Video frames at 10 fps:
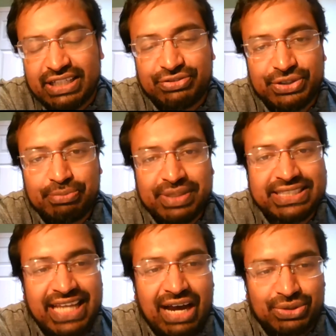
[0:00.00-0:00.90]
if you miss
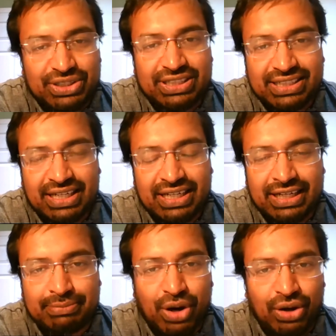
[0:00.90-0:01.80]
out
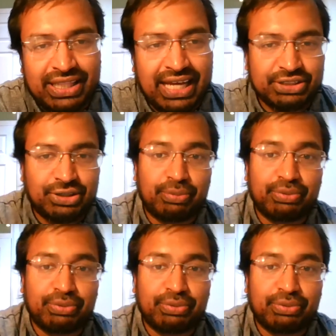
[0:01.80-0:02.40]
on that top